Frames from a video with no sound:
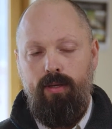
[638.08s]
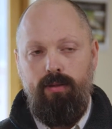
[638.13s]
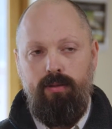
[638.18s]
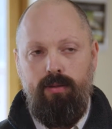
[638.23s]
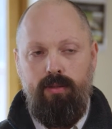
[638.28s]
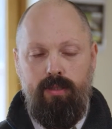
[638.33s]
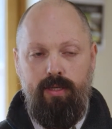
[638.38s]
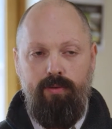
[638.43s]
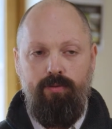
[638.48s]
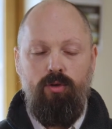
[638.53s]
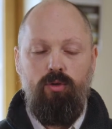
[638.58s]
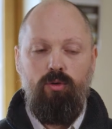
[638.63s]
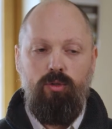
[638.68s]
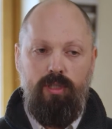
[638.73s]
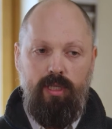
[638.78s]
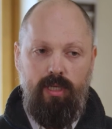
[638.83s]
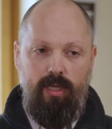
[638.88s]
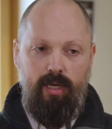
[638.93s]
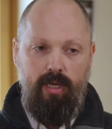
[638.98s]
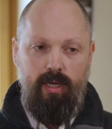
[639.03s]
The
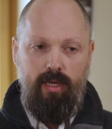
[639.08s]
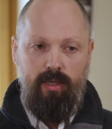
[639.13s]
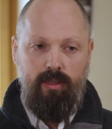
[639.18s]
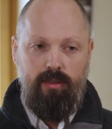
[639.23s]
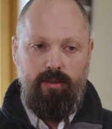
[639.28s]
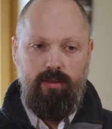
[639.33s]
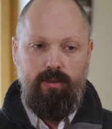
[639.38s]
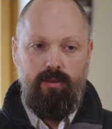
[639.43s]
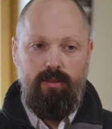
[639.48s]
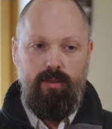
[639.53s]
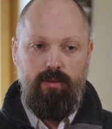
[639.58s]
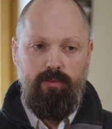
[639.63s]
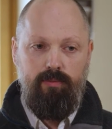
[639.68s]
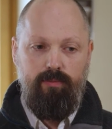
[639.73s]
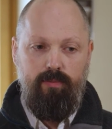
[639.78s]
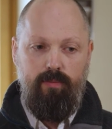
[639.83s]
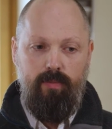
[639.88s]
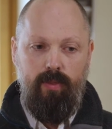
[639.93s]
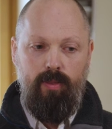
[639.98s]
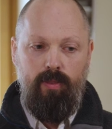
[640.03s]
difficulty is
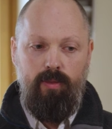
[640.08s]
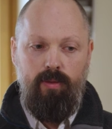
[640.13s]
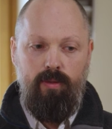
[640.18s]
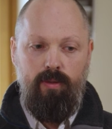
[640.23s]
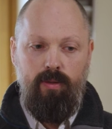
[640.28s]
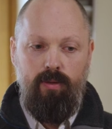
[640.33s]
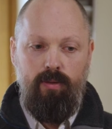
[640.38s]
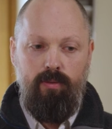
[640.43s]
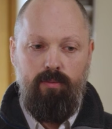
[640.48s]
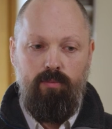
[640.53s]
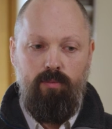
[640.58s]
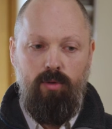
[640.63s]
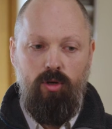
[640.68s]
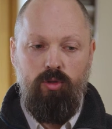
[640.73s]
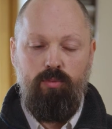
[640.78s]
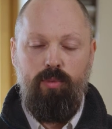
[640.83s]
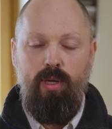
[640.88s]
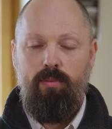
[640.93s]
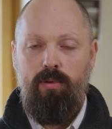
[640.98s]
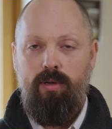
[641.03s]
that
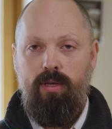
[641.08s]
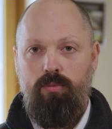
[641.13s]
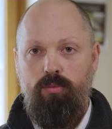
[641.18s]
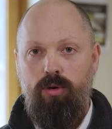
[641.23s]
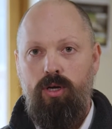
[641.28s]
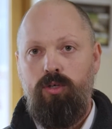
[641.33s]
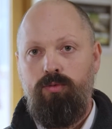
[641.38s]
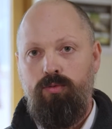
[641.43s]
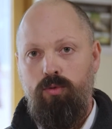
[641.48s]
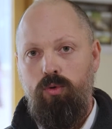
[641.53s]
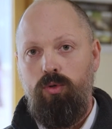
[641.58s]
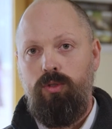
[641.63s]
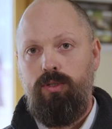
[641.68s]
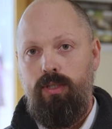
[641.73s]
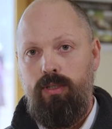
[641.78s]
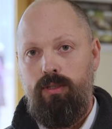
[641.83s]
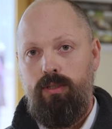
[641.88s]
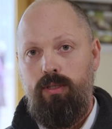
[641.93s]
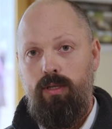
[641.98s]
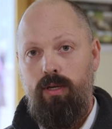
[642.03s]
most people in the British
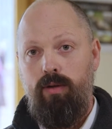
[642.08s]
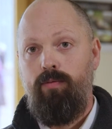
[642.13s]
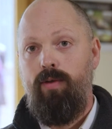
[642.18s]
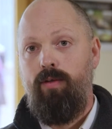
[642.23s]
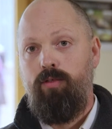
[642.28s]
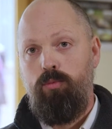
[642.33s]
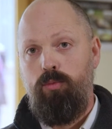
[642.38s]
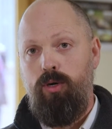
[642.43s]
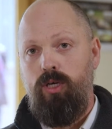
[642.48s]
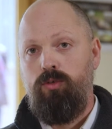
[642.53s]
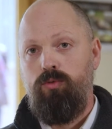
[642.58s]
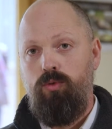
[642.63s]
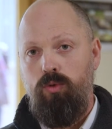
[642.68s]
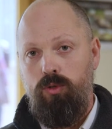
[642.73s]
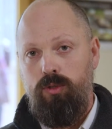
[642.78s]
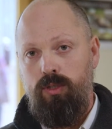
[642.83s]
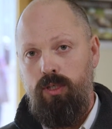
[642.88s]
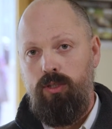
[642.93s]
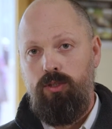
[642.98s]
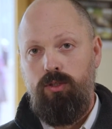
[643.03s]
Forces and that have left the British
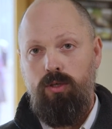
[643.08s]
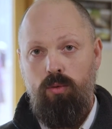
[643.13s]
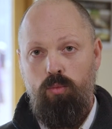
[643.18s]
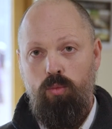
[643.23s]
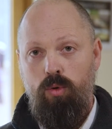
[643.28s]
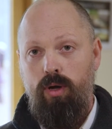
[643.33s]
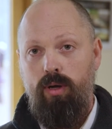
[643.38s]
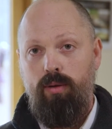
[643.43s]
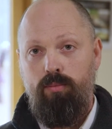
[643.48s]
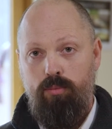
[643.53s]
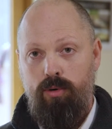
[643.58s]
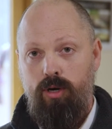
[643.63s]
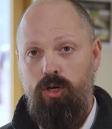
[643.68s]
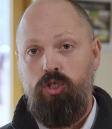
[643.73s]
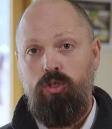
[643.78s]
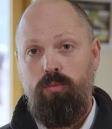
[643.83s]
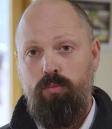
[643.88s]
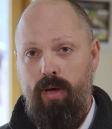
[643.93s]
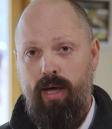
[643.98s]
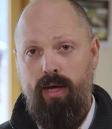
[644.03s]
Forces are white,
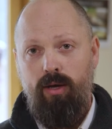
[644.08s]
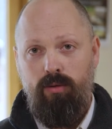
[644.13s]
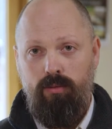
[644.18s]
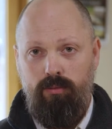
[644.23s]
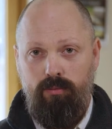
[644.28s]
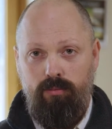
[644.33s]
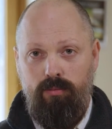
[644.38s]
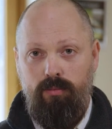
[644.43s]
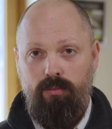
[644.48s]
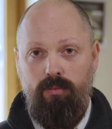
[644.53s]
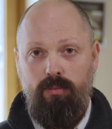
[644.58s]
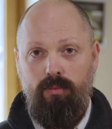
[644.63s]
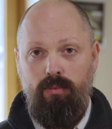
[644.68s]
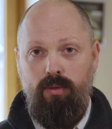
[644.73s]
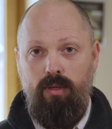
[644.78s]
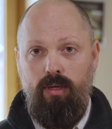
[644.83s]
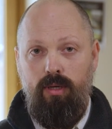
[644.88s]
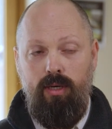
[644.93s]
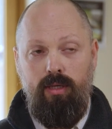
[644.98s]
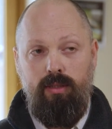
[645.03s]
British and male,
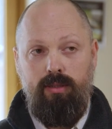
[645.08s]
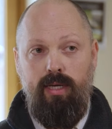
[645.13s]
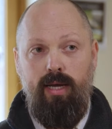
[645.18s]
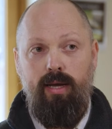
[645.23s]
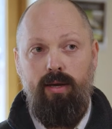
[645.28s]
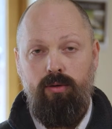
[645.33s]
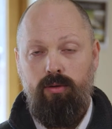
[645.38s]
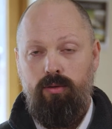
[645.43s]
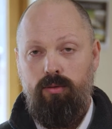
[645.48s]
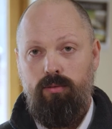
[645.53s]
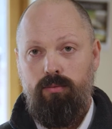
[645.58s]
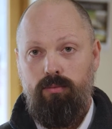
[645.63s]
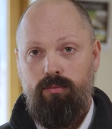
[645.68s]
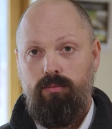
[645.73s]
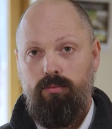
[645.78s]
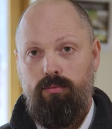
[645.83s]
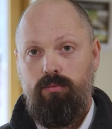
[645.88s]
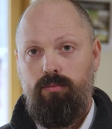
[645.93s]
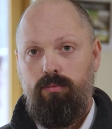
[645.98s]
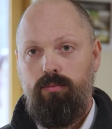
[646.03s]
and they sound
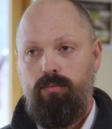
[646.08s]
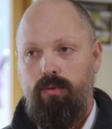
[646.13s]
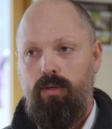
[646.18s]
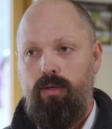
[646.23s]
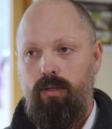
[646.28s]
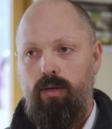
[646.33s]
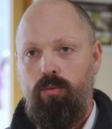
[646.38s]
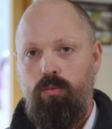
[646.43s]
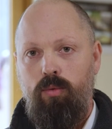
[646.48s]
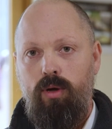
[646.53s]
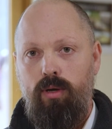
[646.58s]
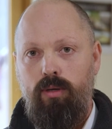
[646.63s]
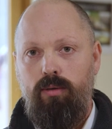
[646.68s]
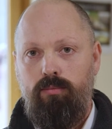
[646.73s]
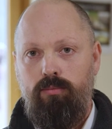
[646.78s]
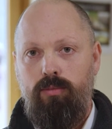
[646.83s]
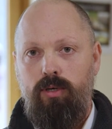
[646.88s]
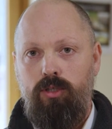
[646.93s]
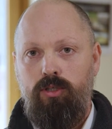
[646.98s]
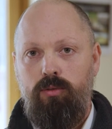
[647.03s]
like they're white,
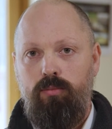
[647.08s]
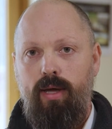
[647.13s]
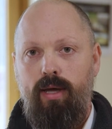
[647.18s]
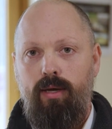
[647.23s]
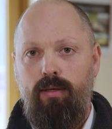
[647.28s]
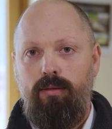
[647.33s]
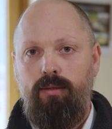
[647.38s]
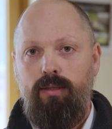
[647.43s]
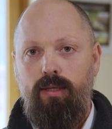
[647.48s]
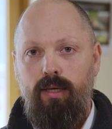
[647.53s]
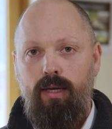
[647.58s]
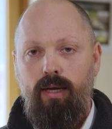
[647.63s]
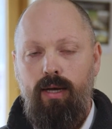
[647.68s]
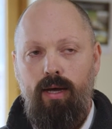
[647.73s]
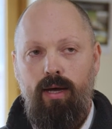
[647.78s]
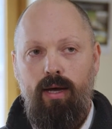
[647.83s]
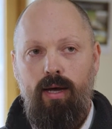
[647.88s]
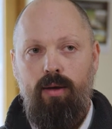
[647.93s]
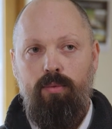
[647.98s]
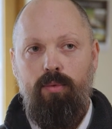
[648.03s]
British and male.
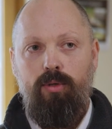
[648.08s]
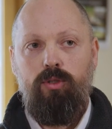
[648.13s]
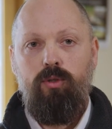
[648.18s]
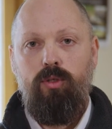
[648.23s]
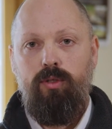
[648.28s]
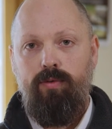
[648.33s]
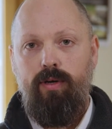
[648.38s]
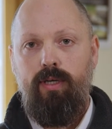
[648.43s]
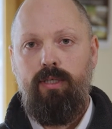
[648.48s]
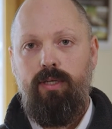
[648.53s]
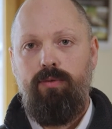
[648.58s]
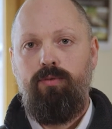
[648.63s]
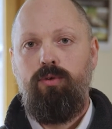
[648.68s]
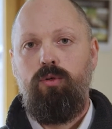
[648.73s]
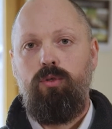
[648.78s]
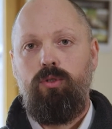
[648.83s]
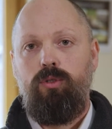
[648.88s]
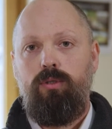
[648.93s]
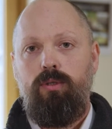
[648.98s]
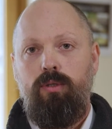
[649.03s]
So it's very
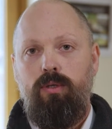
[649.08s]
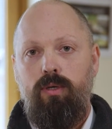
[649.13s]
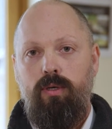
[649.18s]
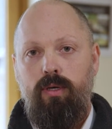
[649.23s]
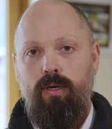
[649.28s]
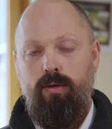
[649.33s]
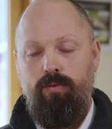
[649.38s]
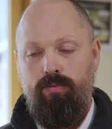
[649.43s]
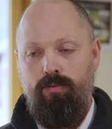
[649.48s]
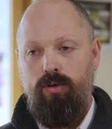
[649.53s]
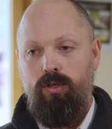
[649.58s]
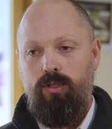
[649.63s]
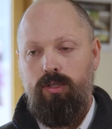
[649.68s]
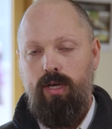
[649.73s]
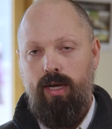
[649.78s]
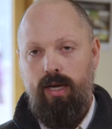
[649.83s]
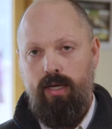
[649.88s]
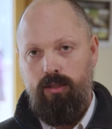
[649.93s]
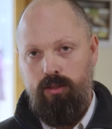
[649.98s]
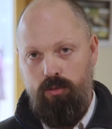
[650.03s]
difficult to, at first
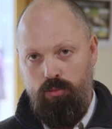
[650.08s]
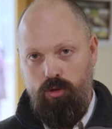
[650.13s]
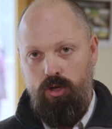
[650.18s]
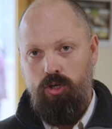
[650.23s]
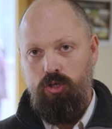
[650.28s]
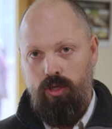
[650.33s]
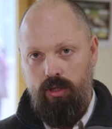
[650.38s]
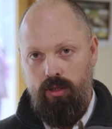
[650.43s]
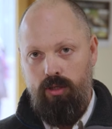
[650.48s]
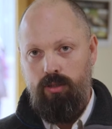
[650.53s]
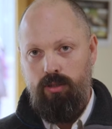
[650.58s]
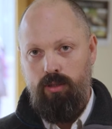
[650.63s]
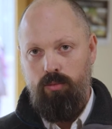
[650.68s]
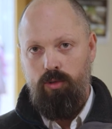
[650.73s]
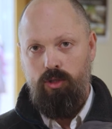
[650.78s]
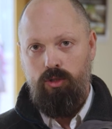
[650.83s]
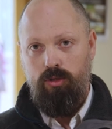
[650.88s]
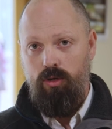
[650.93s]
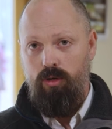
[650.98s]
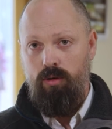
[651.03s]
glance, appreciate that
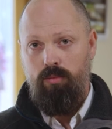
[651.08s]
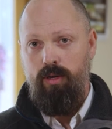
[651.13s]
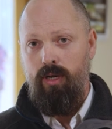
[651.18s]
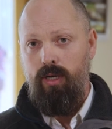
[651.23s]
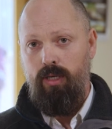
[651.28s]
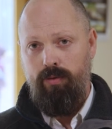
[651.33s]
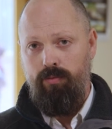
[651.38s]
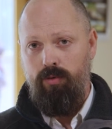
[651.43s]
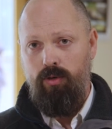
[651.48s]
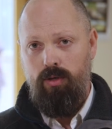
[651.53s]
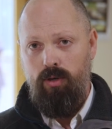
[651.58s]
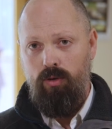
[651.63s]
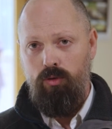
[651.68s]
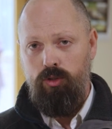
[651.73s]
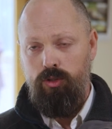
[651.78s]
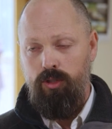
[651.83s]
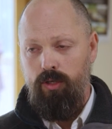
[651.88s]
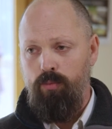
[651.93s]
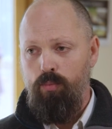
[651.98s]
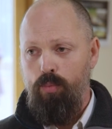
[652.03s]
somebody's got a completely different
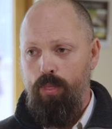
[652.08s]
culture.